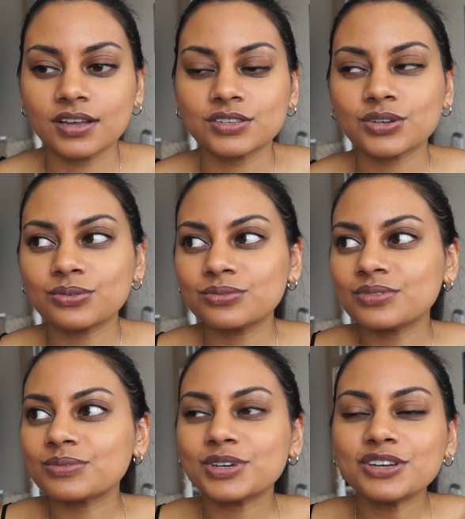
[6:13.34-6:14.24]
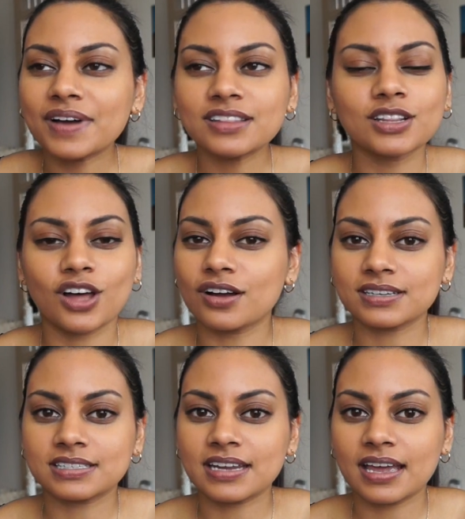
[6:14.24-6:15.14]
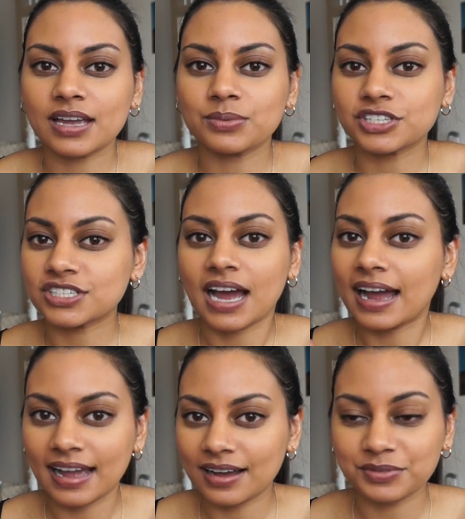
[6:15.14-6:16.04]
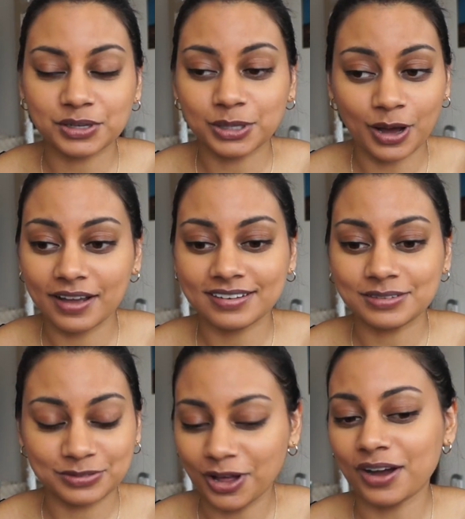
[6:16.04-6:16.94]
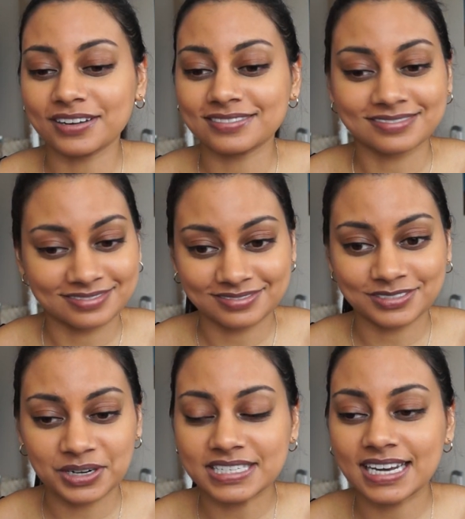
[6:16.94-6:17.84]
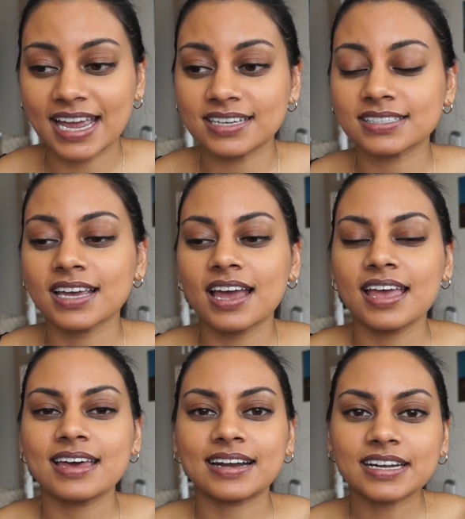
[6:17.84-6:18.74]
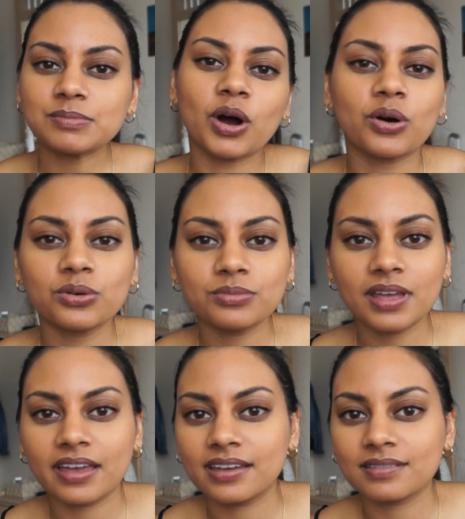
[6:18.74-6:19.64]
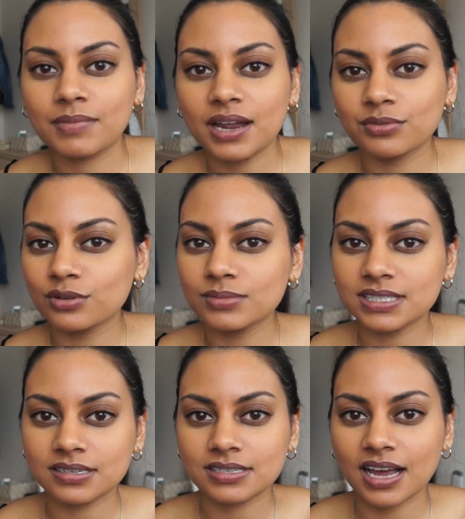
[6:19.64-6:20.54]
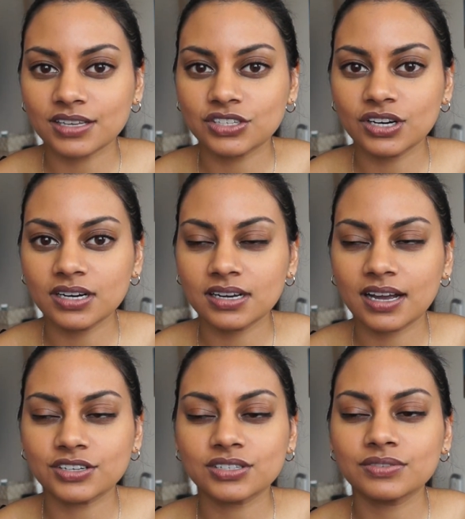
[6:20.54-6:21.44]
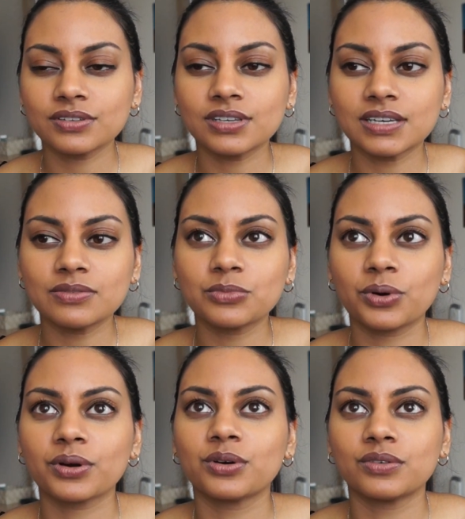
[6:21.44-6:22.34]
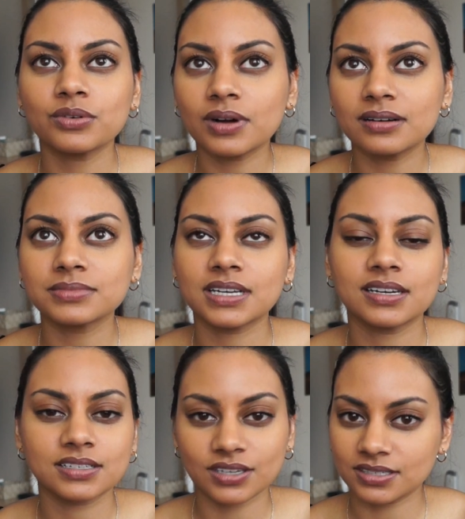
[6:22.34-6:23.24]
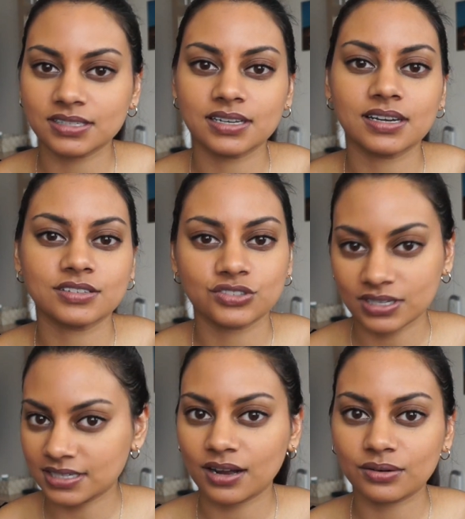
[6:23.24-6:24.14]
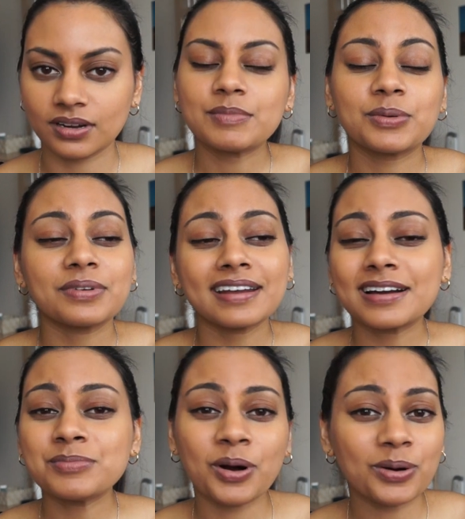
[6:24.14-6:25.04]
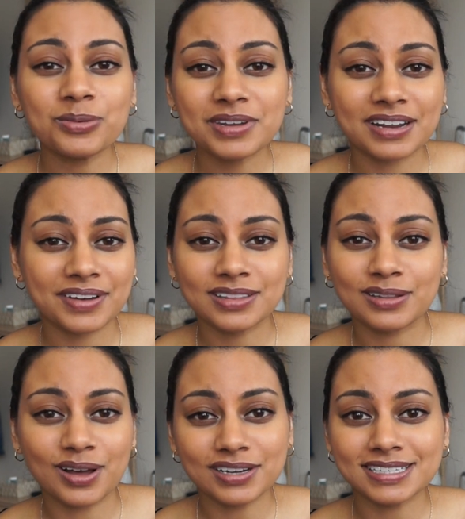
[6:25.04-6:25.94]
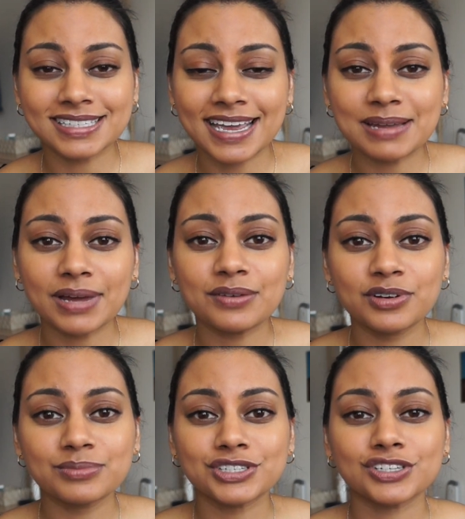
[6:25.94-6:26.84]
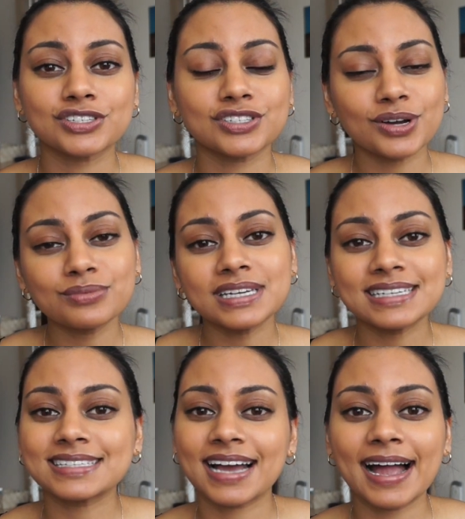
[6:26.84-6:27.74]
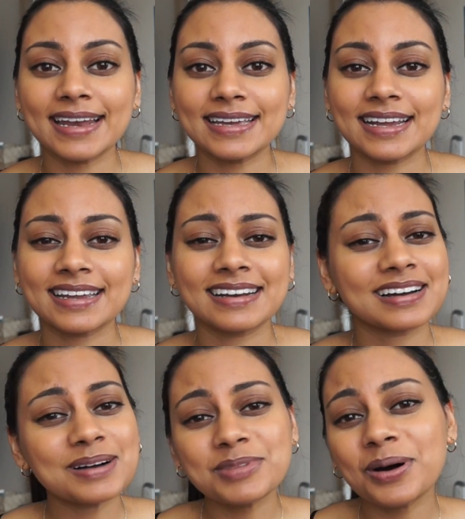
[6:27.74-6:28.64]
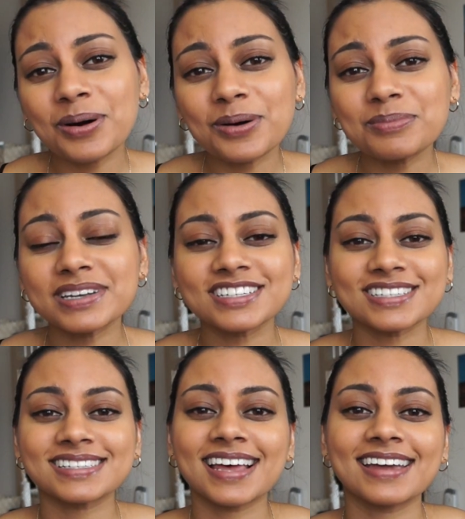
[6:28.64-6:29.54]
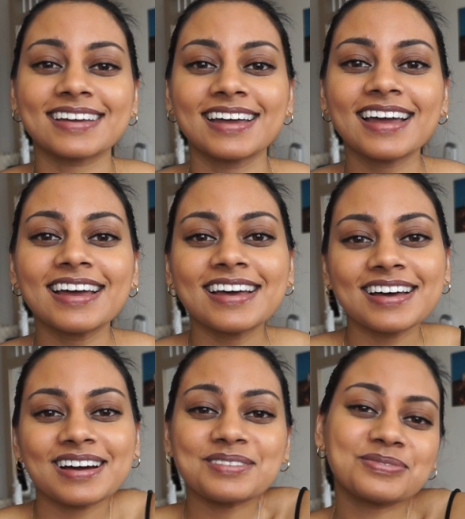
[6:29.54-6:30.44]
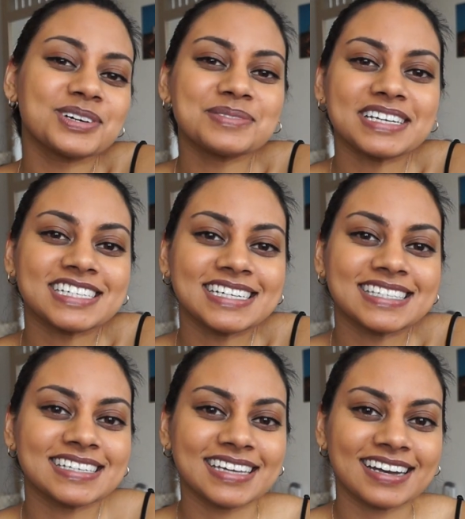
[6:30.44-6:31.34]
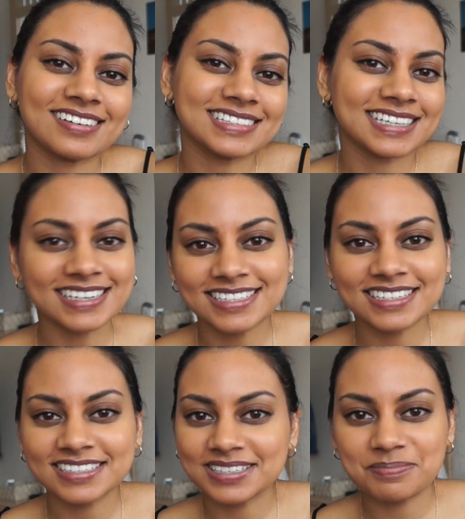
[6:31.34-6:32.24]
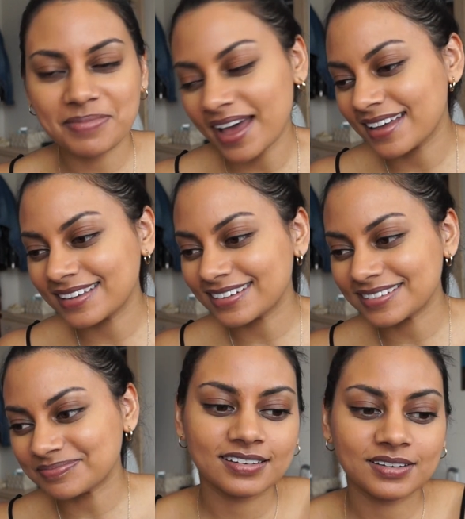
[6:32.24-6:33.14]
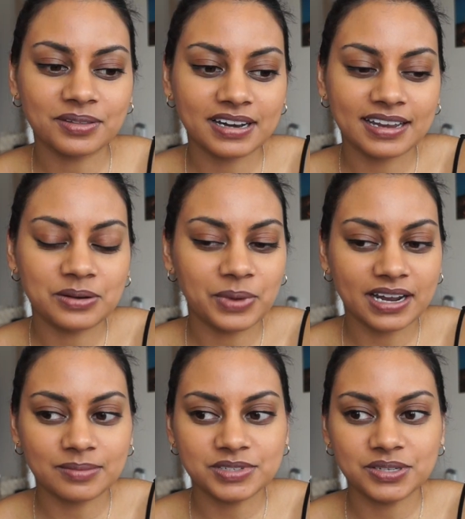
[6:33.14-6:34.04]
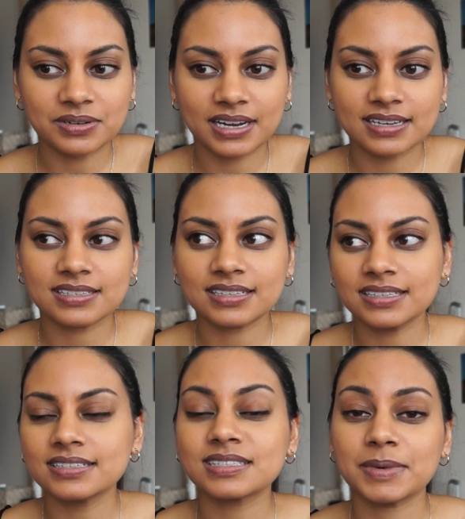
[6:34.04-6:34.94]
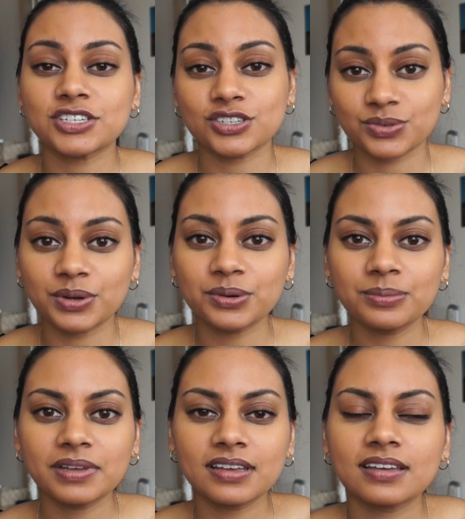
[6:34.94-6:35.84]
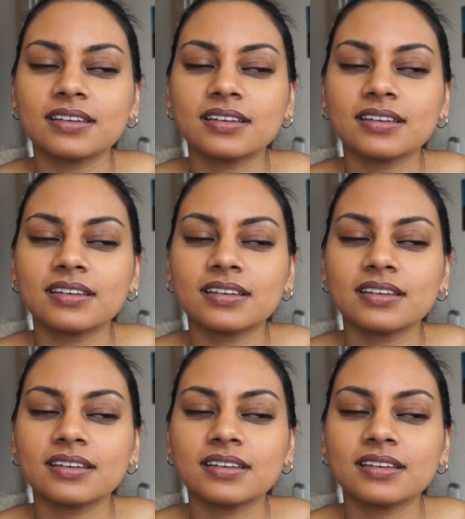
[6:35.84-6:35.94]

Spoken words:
So when you've had the longest day, which I have a lot of long, crazy days, and I come home and my room is a disaster, I just feel even more overwhelmed and exhausted and stressed out. But when I come home and I've had the longest day and my room is just so neat and tidy, and I can come home and just like unfold my sheets and get all tucked in into bed and know that I can wake up to a nice, clean, spacious room,